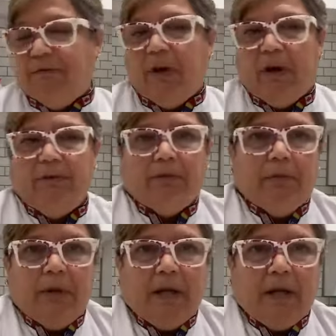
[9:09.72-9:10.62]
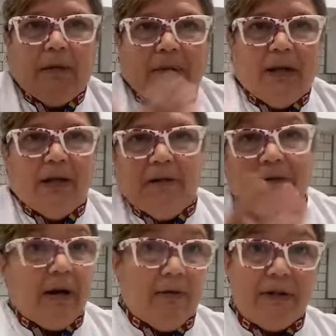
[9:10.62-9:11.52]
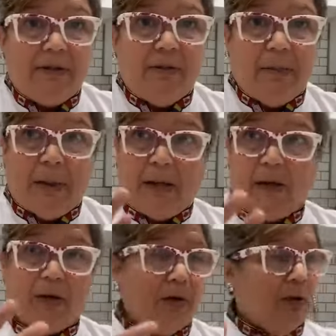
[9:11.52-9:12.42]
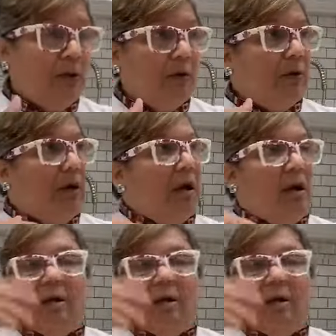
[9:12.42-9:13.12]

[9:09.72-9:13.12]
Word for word: for flooding for me i mean it, it, varies depending on, on